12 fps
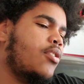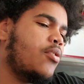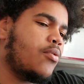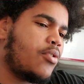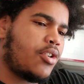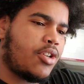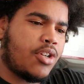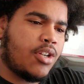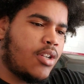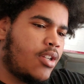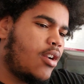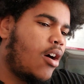You
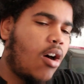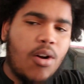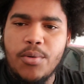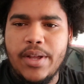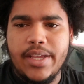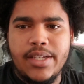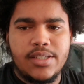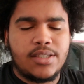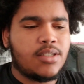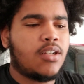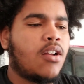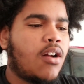should
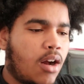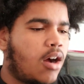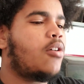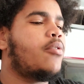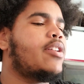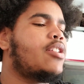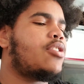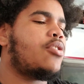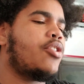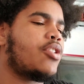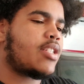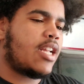always
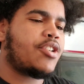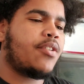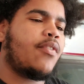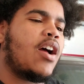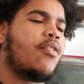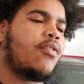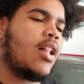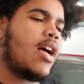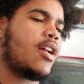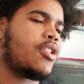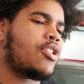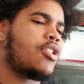reset your valve
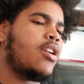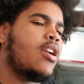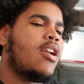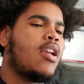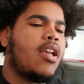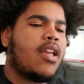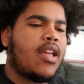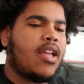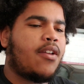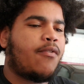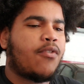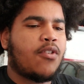lash
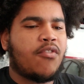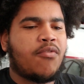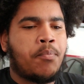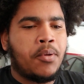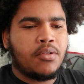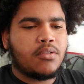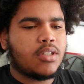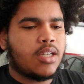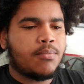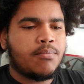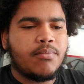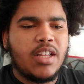if you've
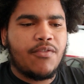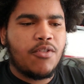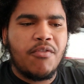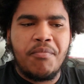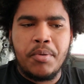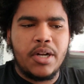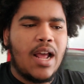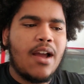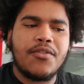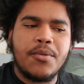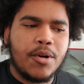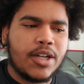put
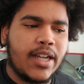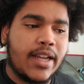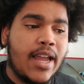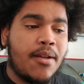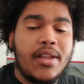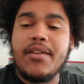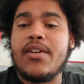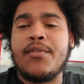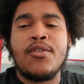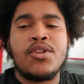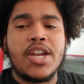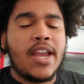aftermarket cams, even
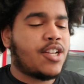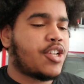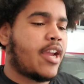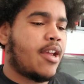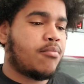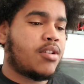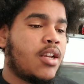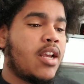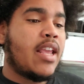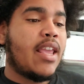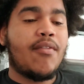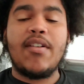if you change cams,
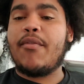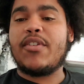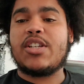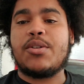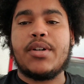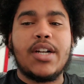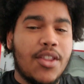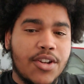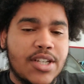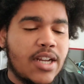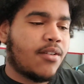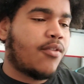even if it's to
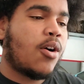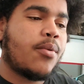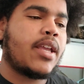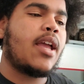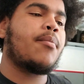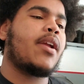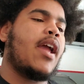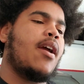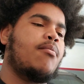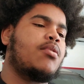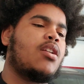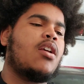another set of OEM
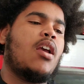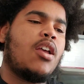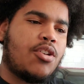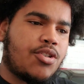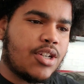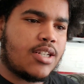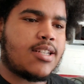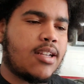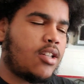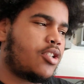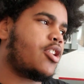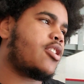cams, you should
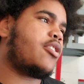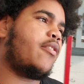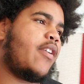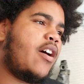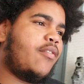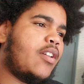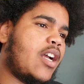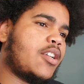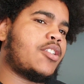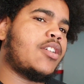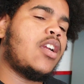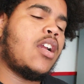still adjust your valve lash.